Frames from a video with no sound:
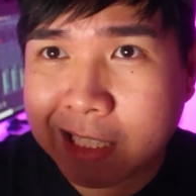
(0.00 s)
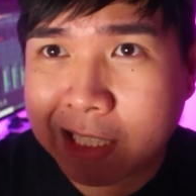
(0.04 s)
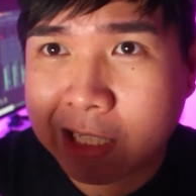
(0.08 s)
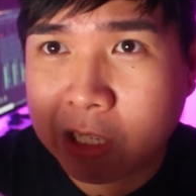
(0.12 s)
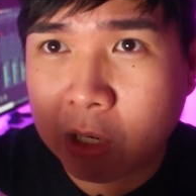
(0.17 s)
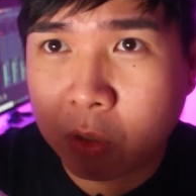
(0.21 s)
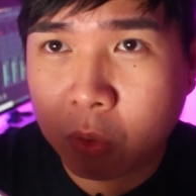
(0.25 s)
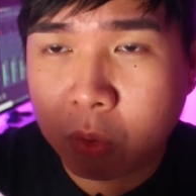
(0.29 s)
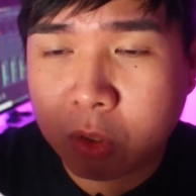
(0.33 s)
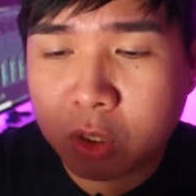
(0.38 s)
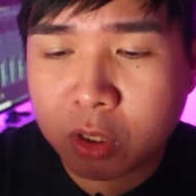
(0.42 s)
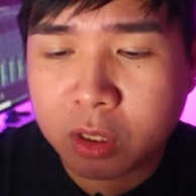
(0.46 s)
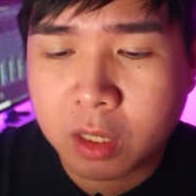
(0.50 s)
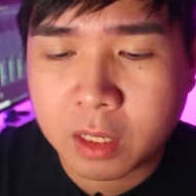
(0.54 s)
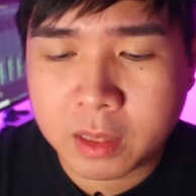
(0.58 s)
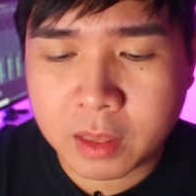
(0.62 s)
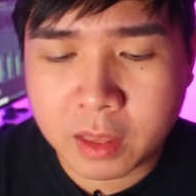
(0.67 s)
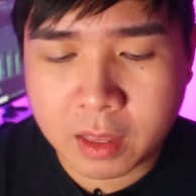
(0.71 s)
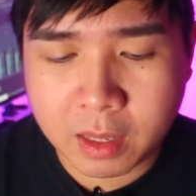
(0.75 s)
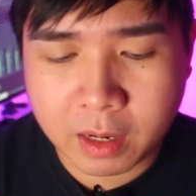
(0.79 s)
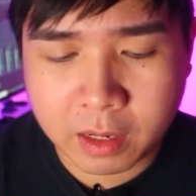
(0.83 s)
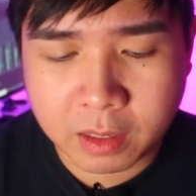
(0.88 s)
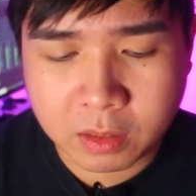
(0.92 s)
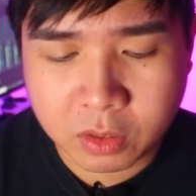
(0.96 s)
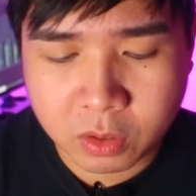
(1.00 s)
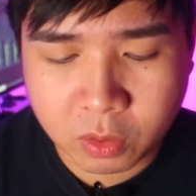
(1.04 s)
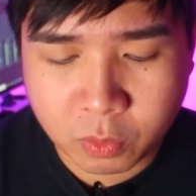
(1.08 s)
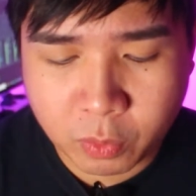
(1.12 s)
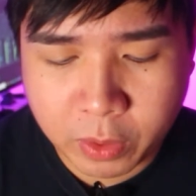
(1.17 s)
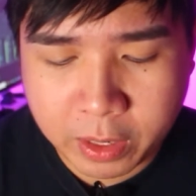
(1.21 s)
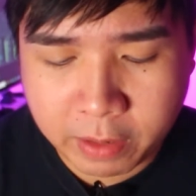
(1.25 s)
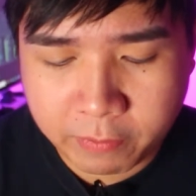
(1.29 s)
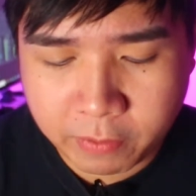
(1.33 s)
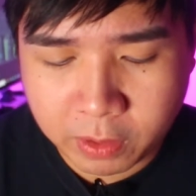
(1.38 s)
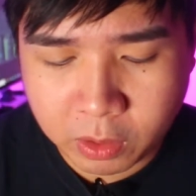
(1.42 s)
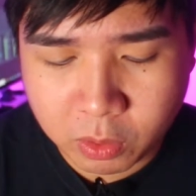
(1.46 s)
glued shut there, so
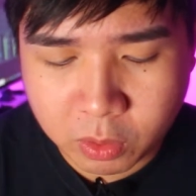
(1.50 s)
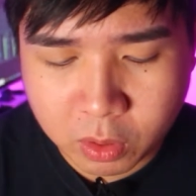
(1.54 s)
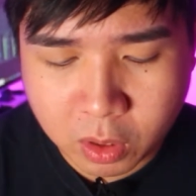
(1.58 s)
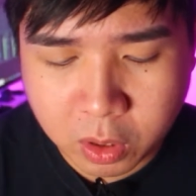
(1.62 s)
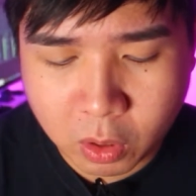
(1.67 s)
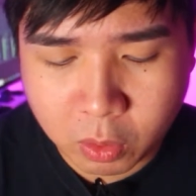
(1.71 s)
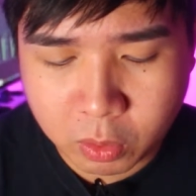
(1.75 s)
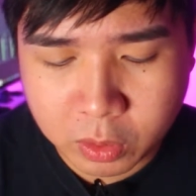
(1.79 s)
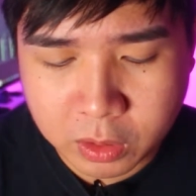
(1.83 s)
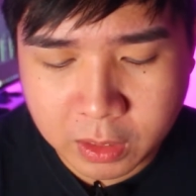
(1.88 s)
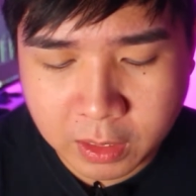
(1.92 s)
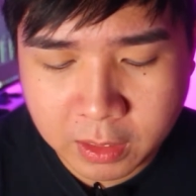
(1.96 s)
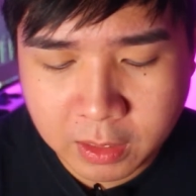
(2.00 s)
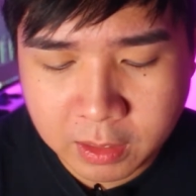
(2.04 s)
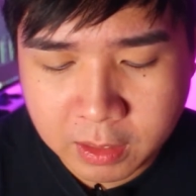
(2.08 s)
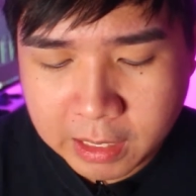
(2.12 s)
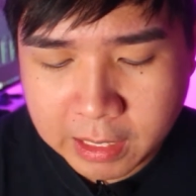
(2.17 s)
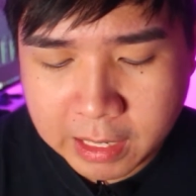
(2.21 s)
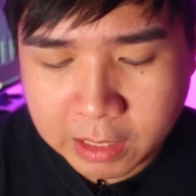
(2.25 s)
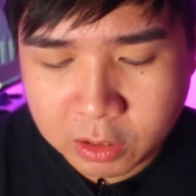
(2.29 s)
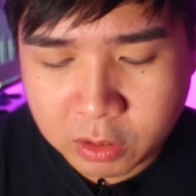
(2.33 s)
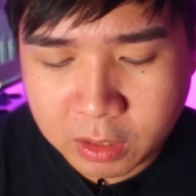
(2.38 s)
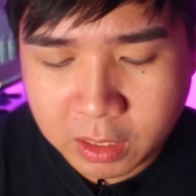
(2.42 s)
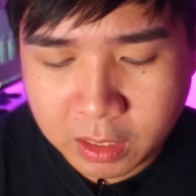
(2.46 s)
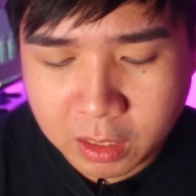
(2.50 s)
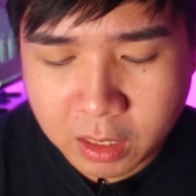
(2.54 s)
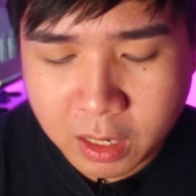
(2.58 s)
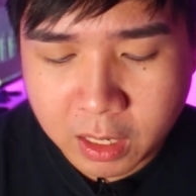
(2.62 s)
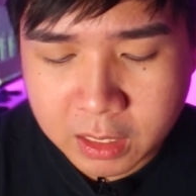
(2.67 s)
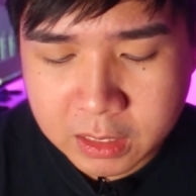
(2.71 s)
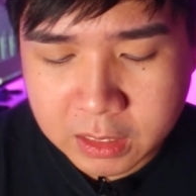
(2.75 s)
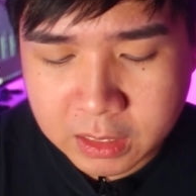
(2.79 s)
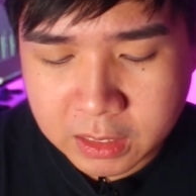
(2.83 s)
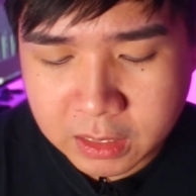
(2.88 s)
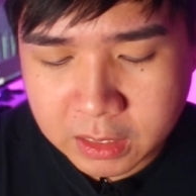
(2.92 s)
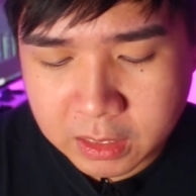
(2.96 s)
whenever you close it, it actually
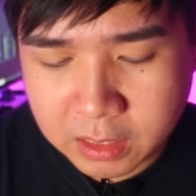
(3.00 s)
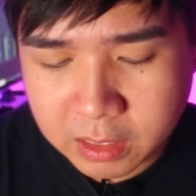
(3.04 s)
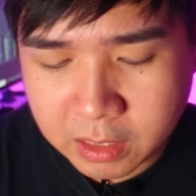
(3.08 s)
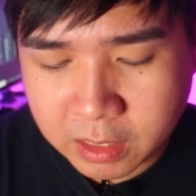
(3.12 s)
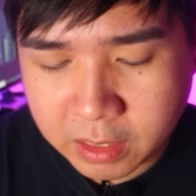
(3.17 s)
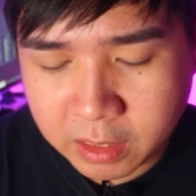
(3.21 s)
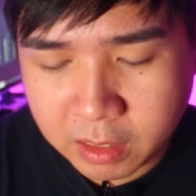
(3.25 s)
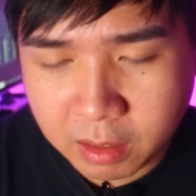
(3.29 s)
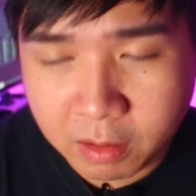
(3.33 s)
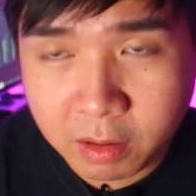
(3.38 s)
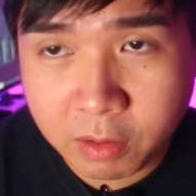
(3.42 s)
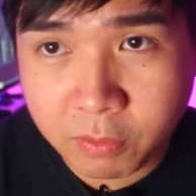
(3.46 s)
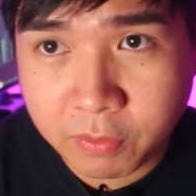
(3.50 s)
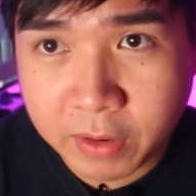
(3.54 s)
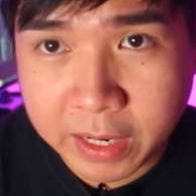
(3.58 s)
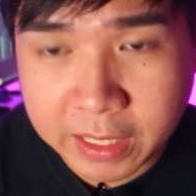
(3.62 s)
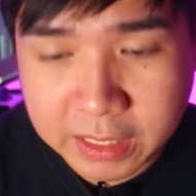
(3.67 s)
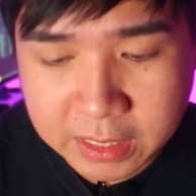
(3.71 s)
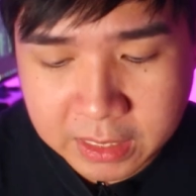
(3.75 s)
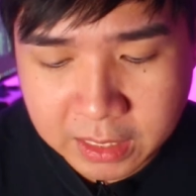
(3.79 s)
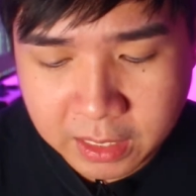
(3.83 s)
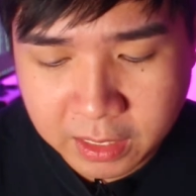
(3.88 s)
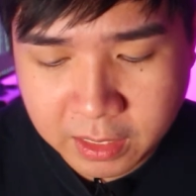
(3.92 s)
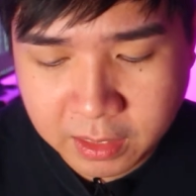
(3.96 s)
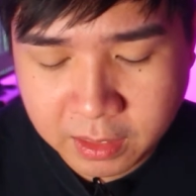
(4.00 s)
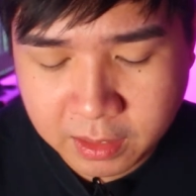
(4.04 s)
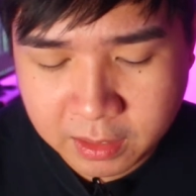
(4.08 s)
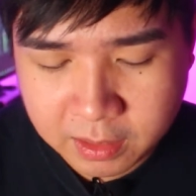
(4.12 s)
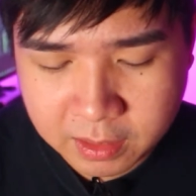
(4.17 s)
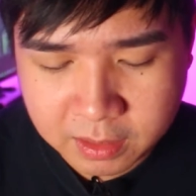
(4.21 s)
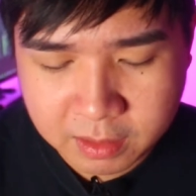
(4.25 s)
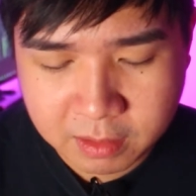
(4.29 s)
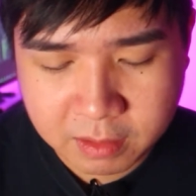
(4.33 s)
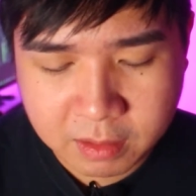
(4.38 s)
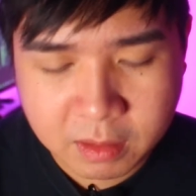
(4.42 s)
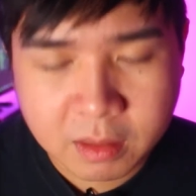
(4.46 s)
locks the device in.
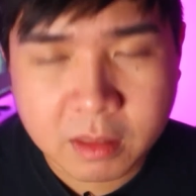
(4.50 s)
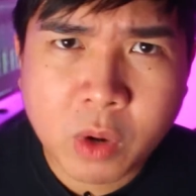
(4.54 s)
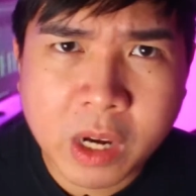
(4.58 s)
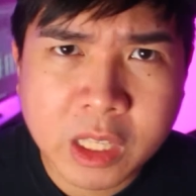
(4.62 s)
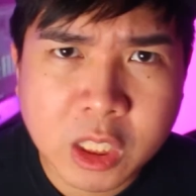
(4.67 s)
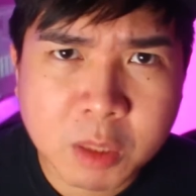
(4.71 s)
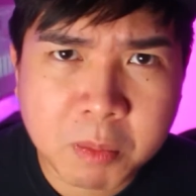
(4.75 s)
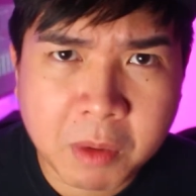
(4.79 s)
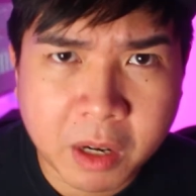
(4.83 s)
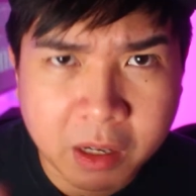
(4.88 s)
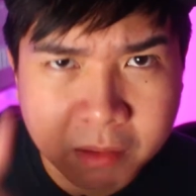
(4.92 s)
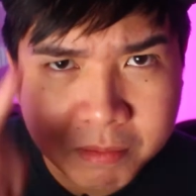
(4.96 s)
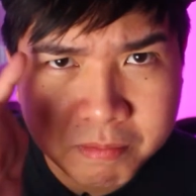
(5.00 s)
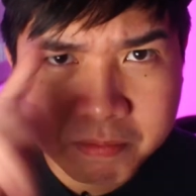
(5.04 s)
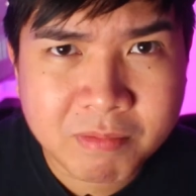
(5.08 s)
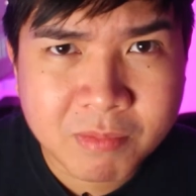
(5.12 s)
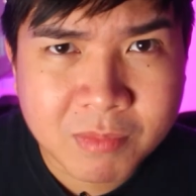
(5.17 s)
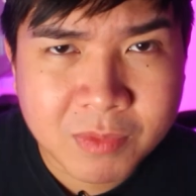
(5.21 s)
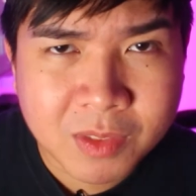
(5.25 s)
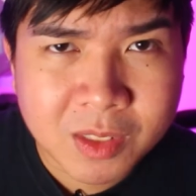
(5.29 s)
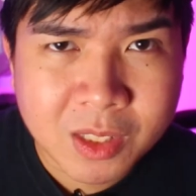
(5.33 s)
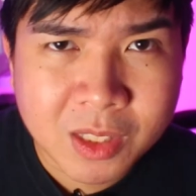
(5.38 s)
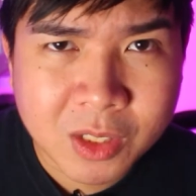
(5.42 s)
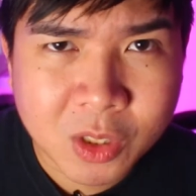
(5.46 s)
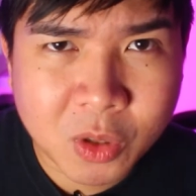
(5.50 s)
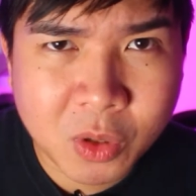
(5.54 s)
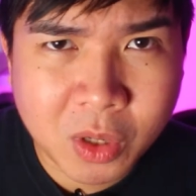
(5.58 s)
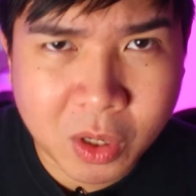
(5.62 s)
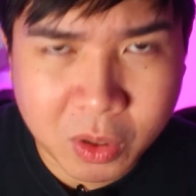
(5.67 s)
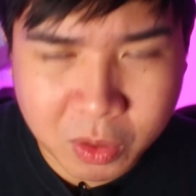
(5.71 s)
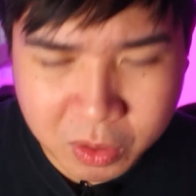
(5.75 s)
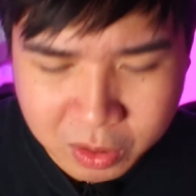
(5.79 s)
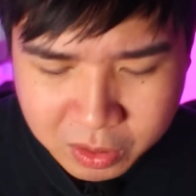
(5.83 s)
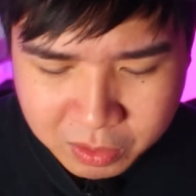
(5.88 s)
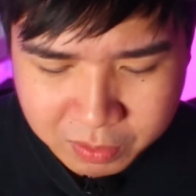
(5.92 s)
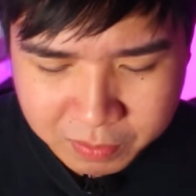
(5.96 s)
Quite smart.
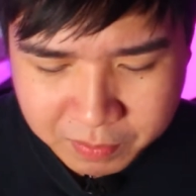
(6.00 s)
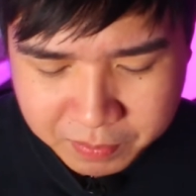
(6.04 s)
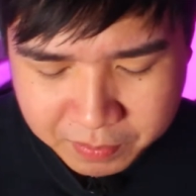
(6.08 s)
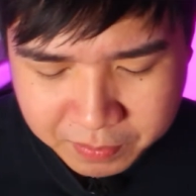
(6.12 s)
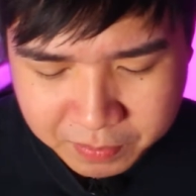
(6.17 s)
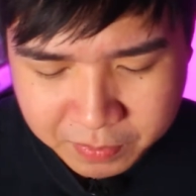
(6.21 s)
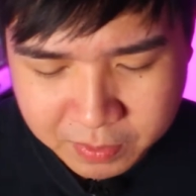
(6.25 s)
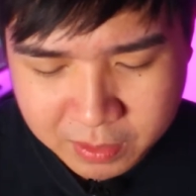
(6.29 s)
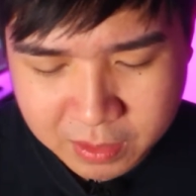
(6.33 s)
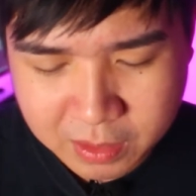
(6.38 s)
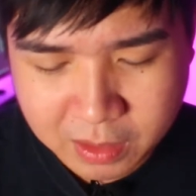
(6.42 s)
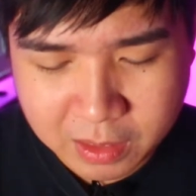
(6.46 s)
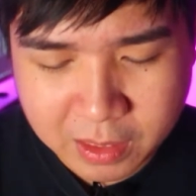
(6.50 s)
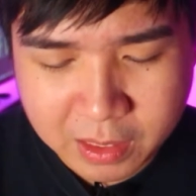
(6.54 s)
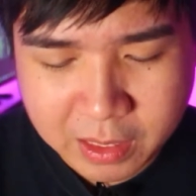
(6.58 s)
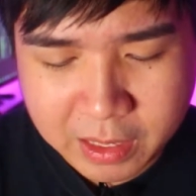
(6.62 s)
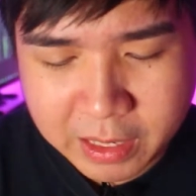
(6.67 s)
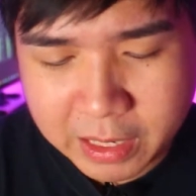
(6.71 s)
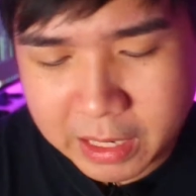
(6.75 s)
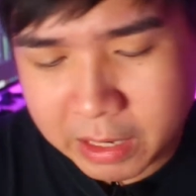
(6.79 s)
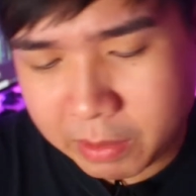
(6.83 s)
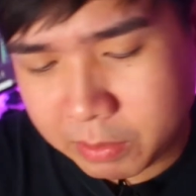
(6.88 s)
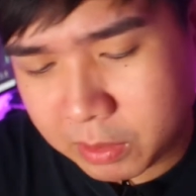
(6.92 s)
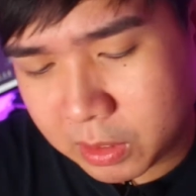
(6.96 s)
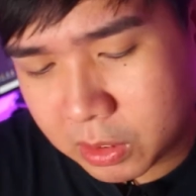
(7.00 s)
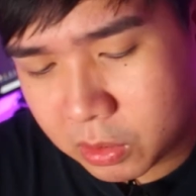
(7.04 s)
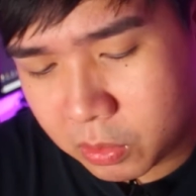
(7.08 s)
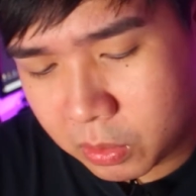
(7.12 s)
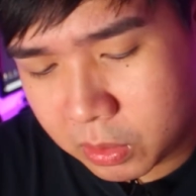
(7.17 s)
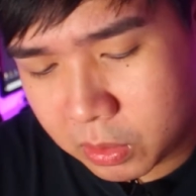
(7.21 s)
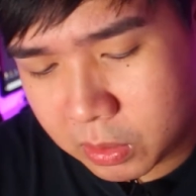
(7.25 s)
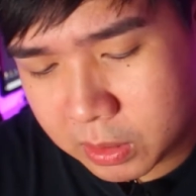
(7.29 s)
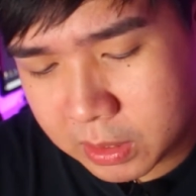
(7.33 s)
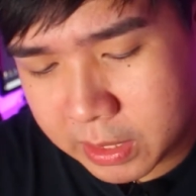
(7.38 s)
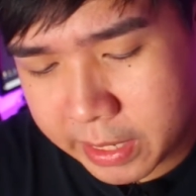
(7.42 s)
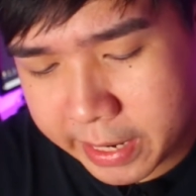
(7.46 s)
Kudos. Now I'm just
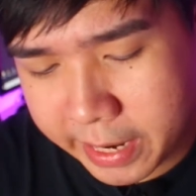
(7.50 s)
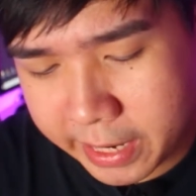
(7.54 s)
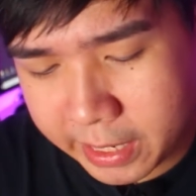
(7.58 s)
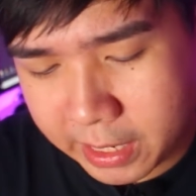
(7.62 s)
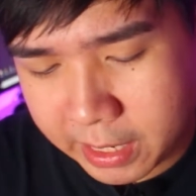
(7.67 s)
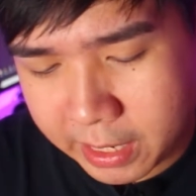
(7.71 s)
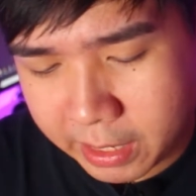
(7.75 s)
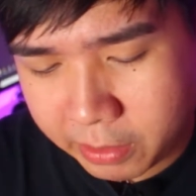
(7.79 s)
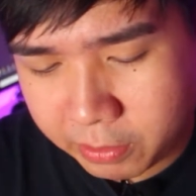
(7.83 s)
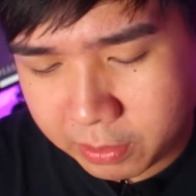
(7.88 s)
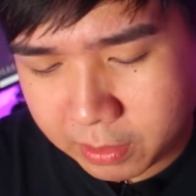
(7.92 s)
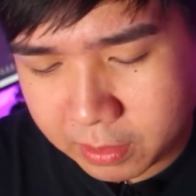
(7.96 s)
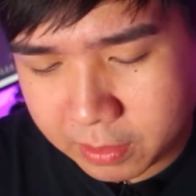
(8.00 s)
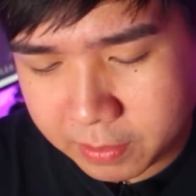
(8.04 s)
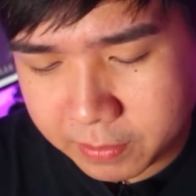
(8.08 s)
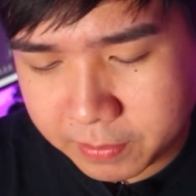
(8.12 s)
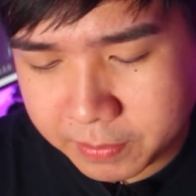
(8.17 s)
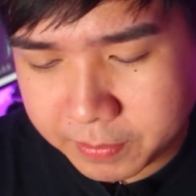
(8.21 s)
going to slide it out.